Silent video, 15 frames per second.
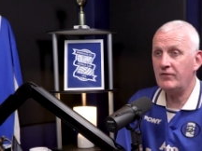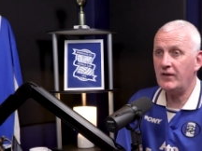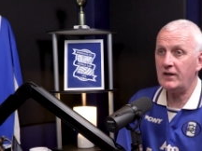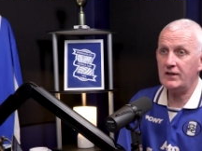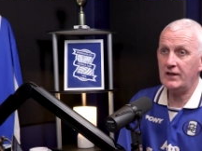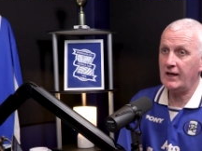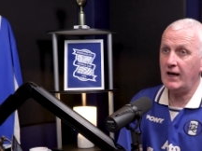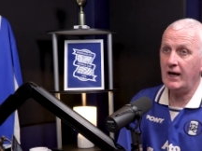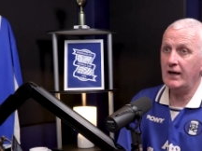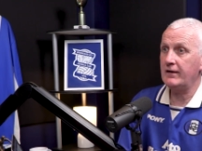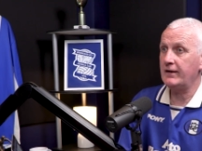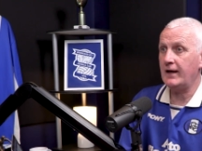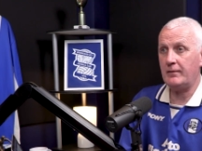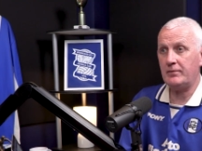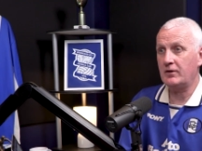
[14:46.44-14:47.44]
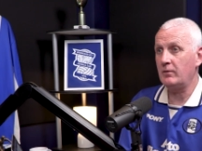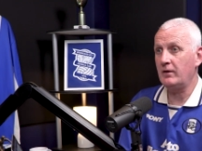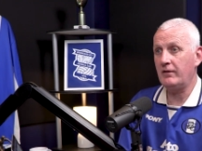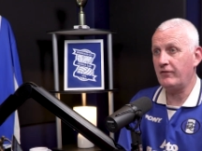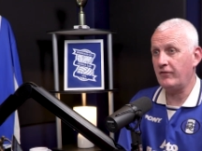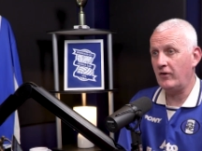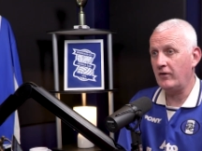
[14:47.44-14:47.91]
if that's the case, then
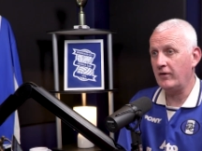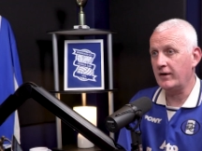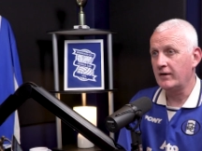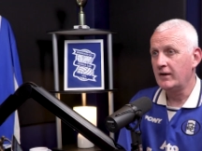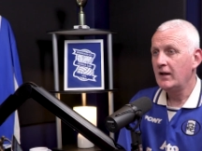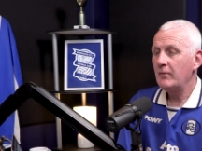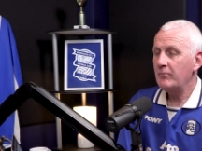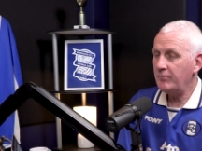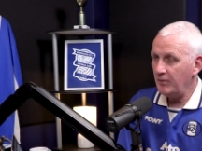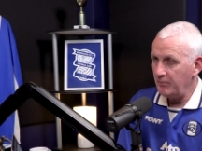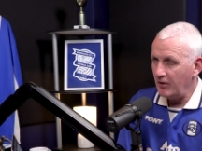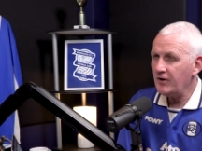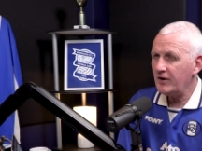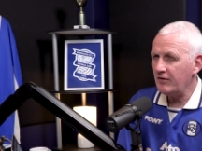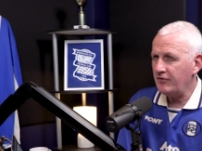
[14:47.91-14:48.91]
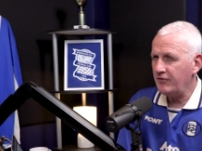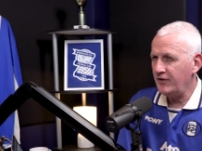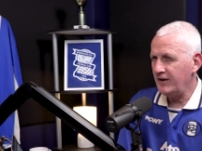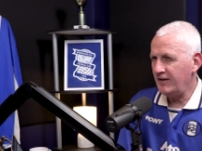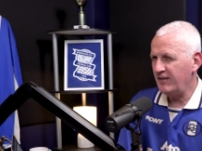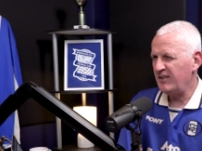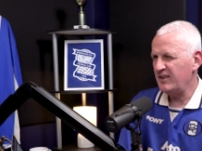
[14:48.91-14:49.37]
absolutely fine. But my gut
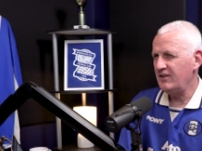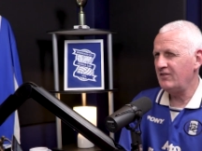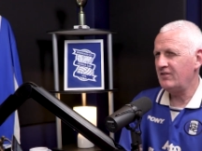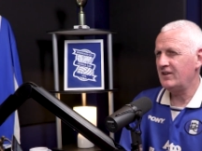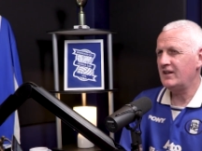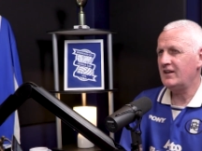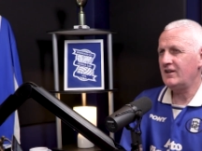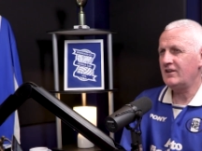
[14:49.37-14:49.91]
feeling, like you said,